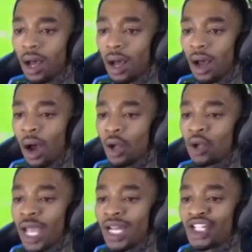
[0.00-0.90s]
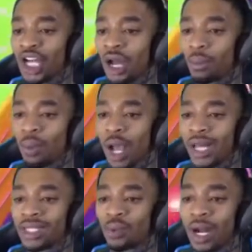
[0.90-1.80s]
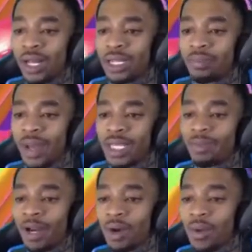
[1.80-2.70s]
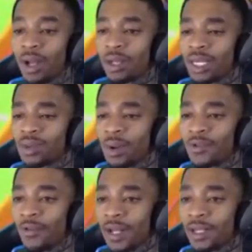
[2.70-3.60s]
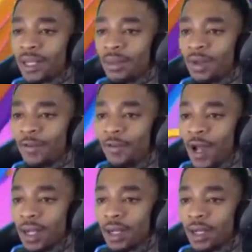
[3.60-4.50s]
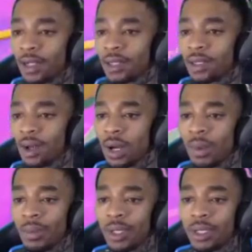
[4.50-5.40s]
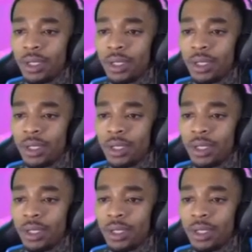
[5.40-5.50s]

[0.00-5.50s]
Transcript: quick. Oh, you can't jump. Run, it's running. It's better to run. That's what I was fucking up. Fuck. Oh, good.